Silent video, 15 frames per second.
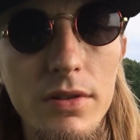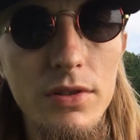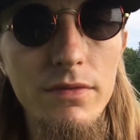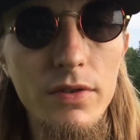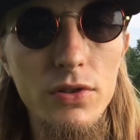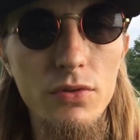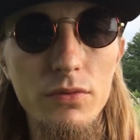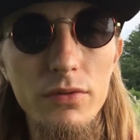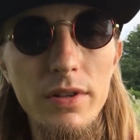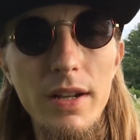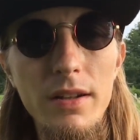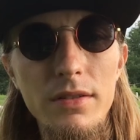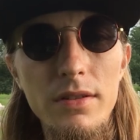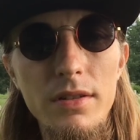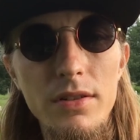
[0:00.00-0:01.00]
It's virtual
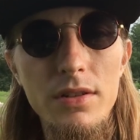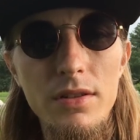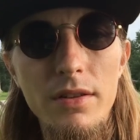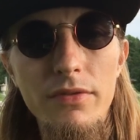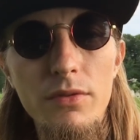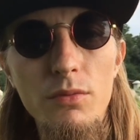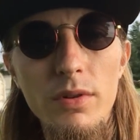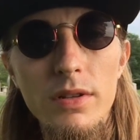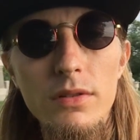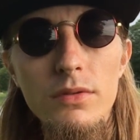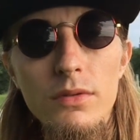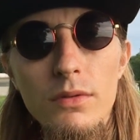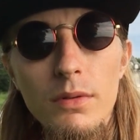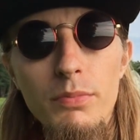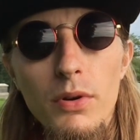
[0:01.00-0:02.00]
reality. It's a different way
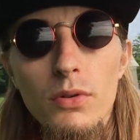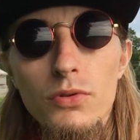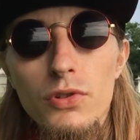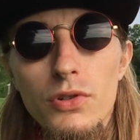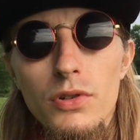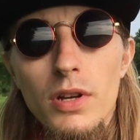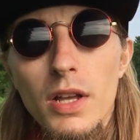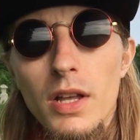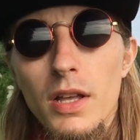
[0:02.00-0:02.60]
to approach